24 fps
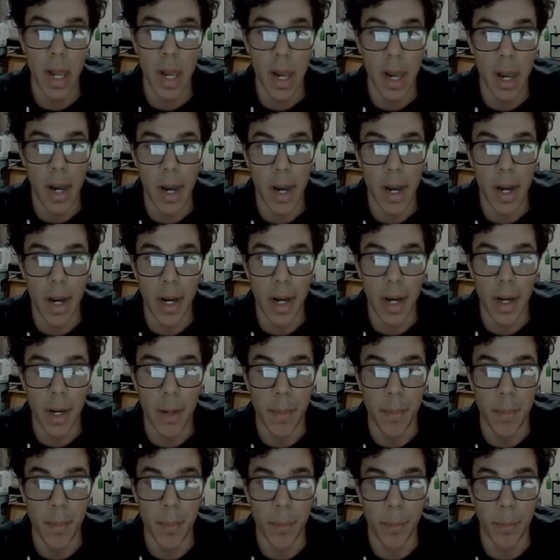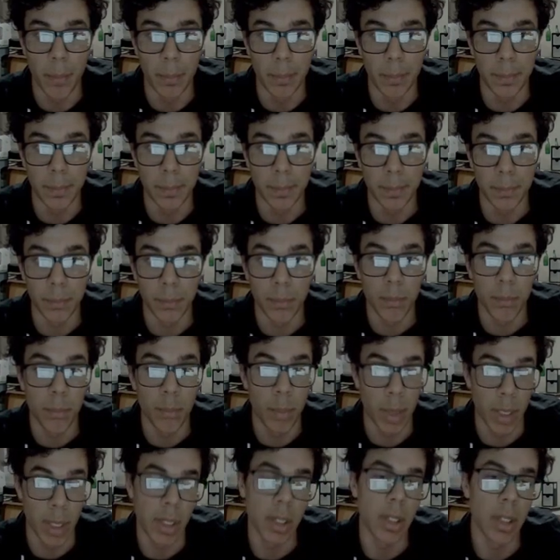But,
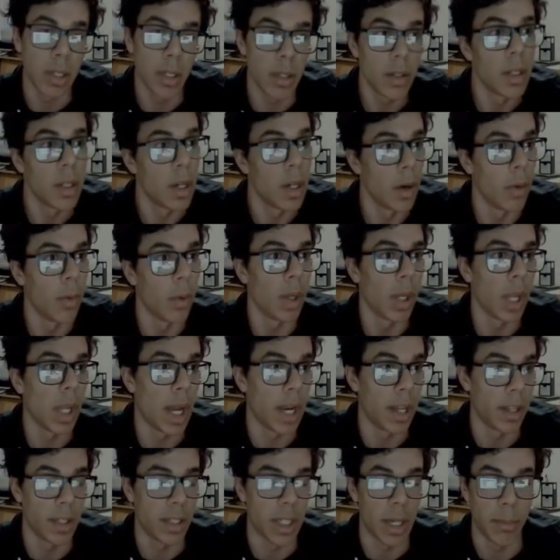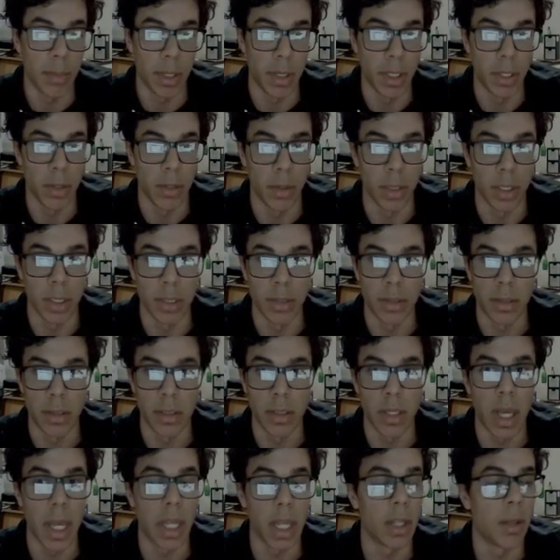a lot of the times they do. Because
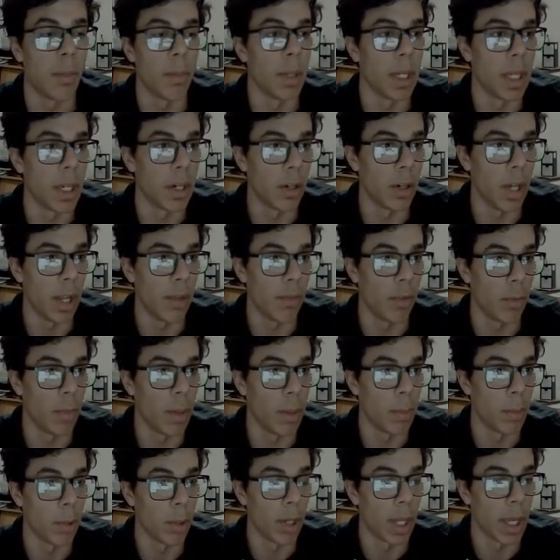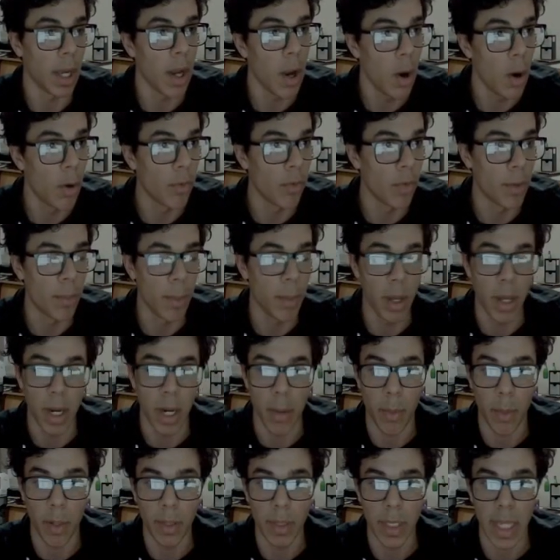at the beginner level, people are like, oh, free pawn, I
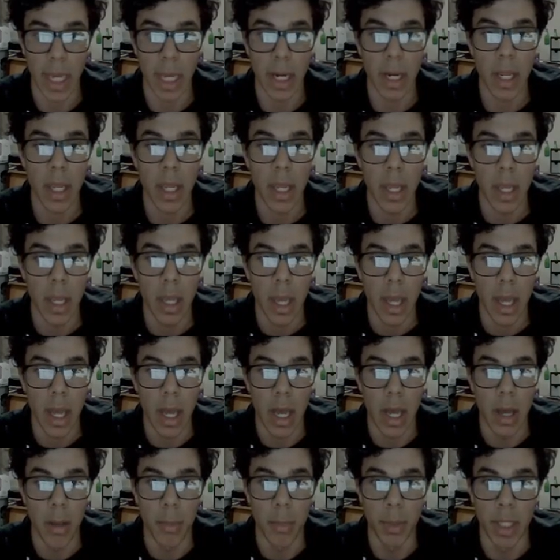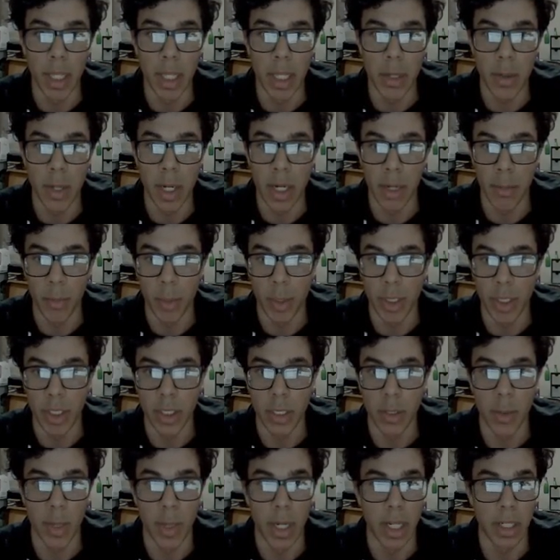want that. But then you hit them with this
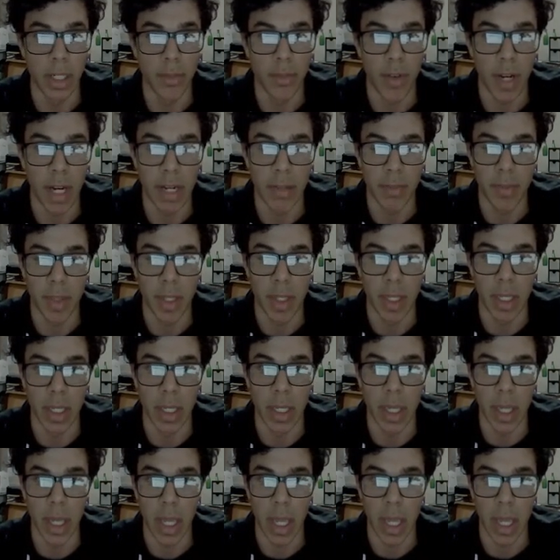queen h5 thing.